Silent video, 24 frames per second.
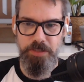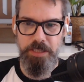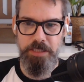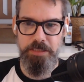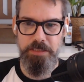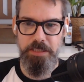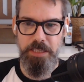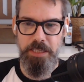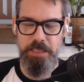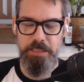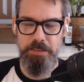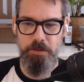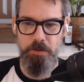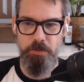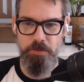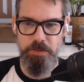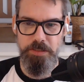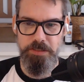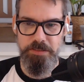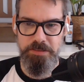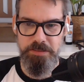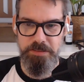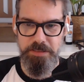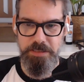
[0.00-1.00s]
and
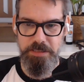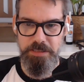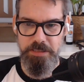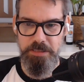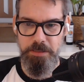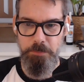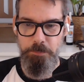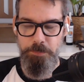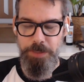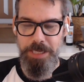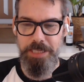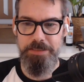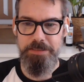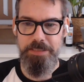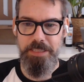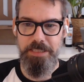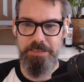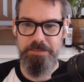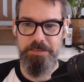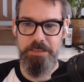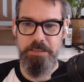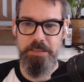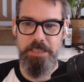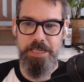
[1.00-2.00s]
only see the bad
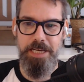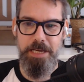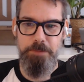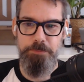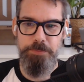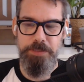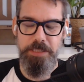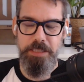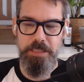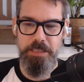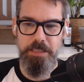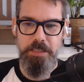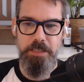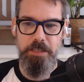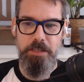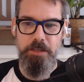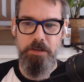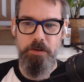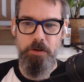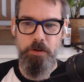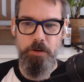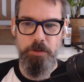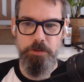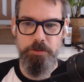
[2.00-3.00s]
things that are happening.
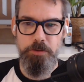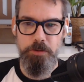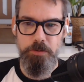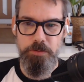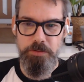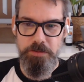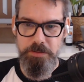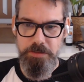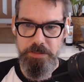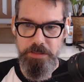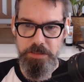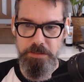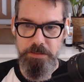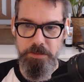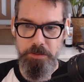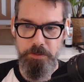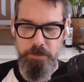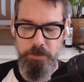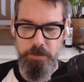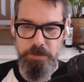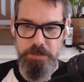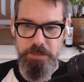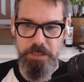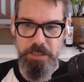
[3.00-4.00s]
Also see the
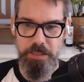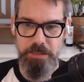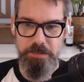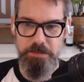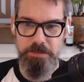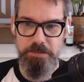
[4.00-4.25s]
good things.